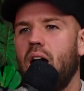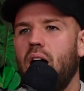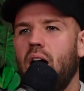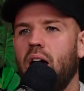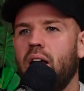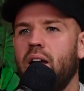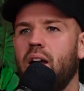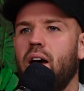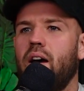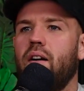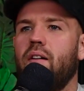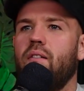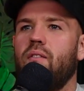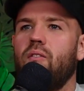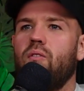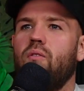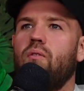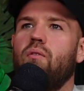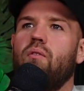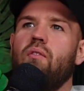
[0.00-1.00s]
and that,
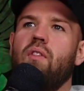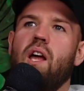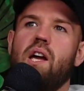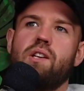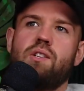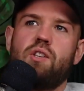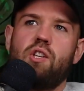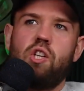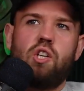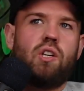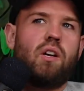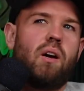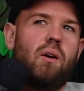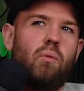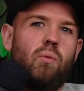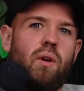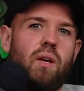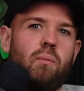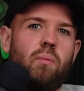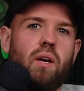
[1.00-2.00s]
that's a
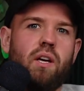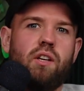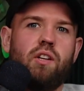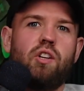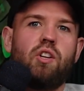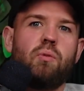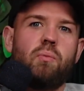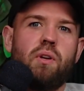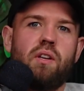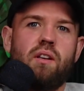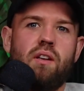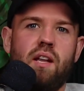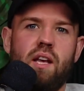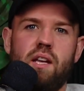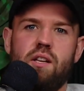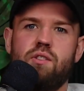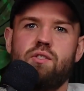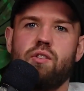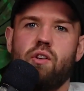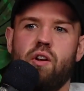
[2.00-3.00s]
wee bit of human
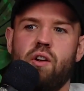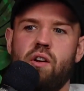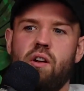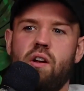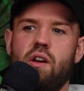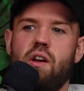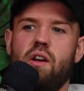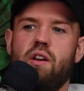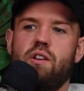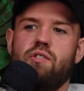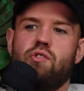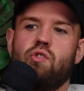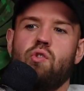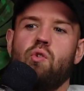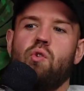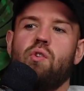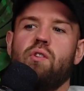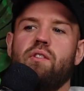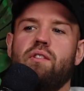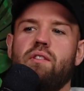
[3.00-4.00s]
nature.
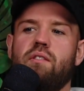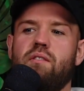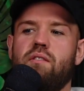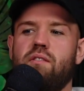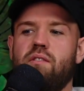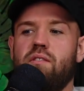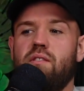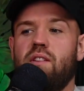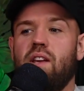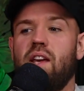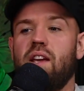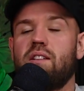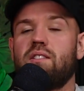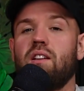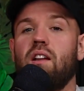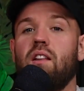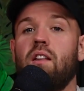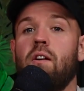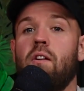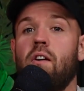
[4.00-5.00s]
So it takes
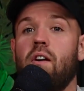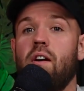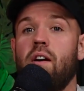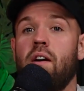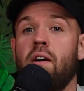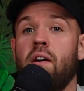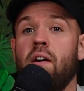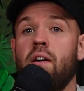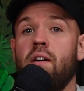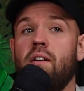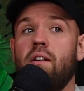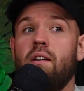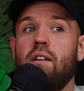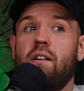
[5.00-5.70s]
a lot of,